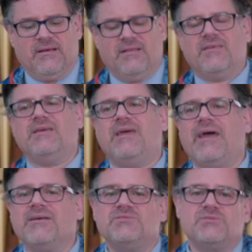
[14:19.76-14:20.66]
The
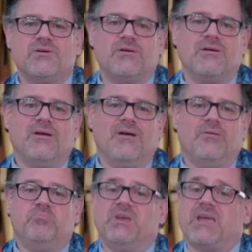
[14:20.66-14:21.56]
answer
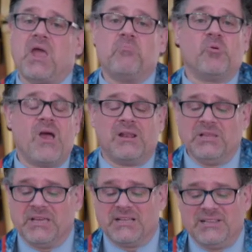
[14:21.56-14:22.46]
became
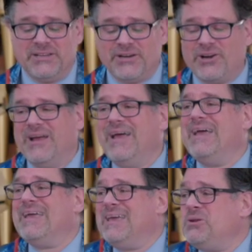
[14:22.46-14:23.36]
readily clear.
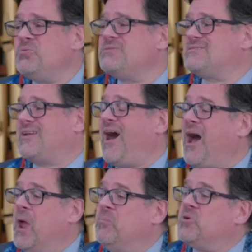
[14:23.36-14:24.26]
It was
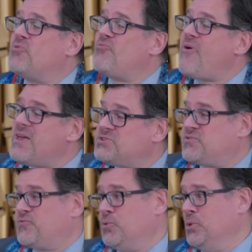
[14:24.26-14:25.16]
time to rest
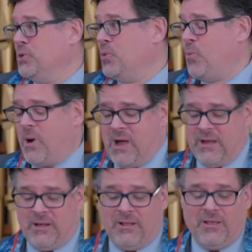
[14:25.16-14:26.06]
for a little
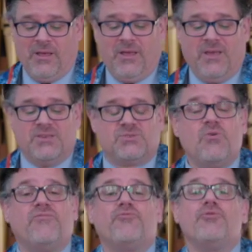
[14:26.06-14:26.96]
while.
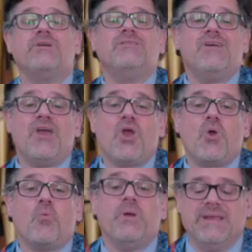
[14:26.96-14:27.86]
So for a
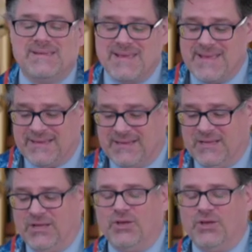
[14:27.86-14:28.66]
year we did.